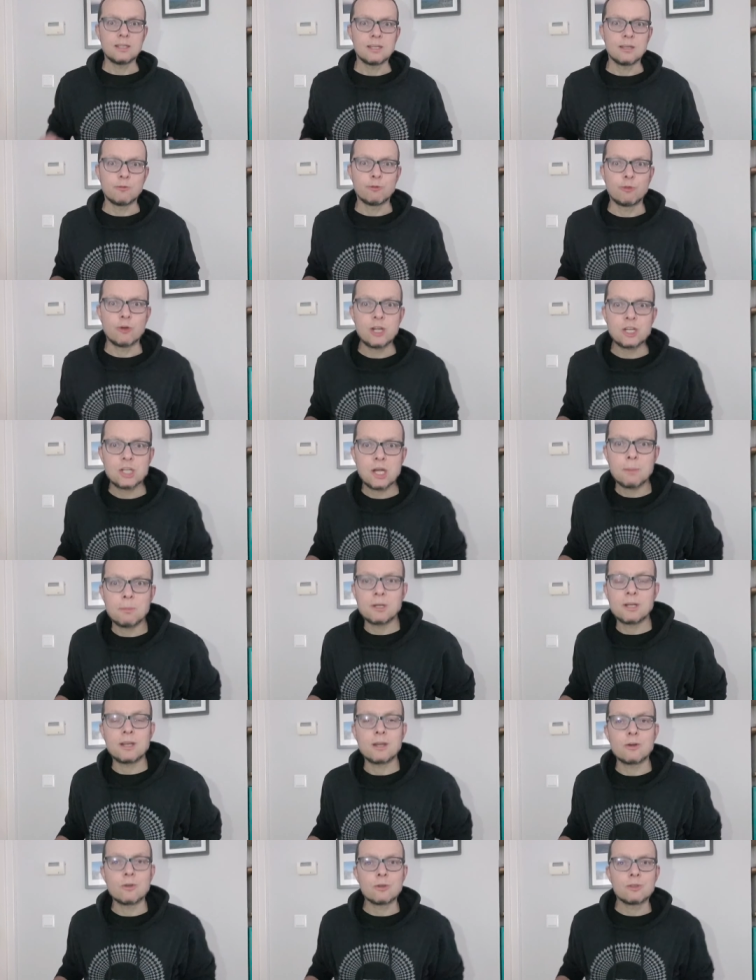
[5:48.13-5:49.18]
Eating fresh
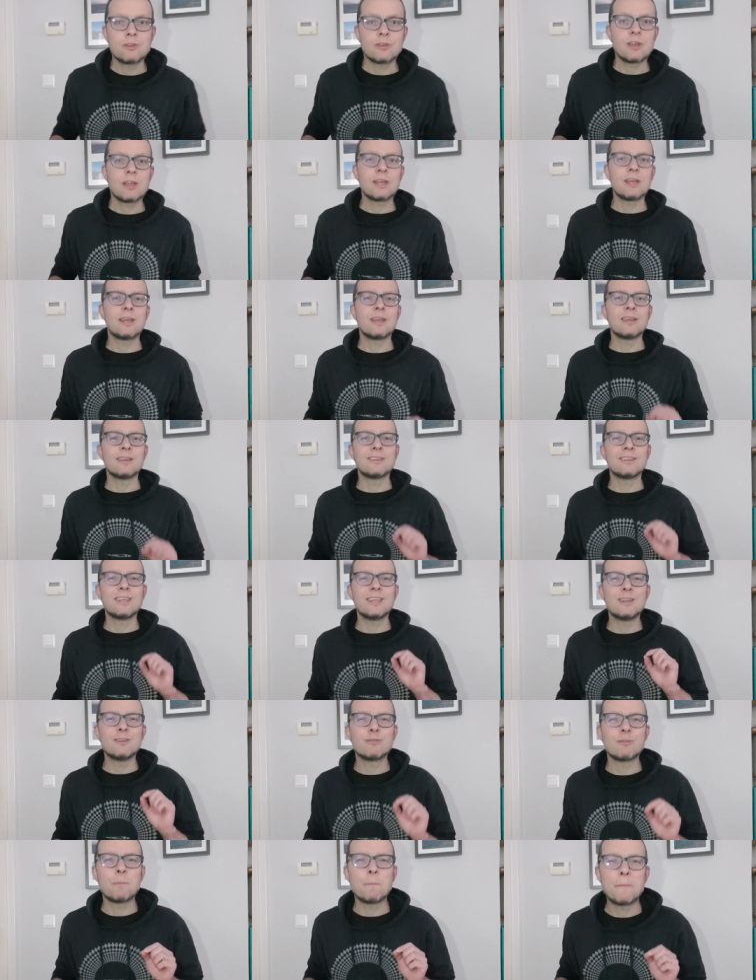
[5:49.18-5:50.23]
habaneros is
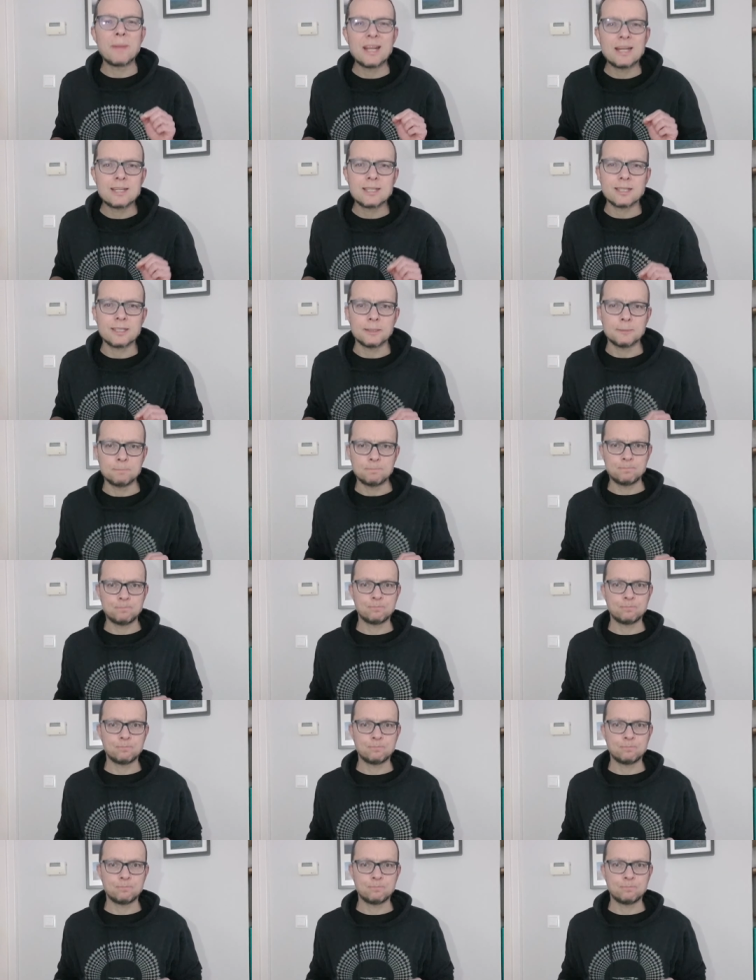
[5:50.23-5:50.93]
even better,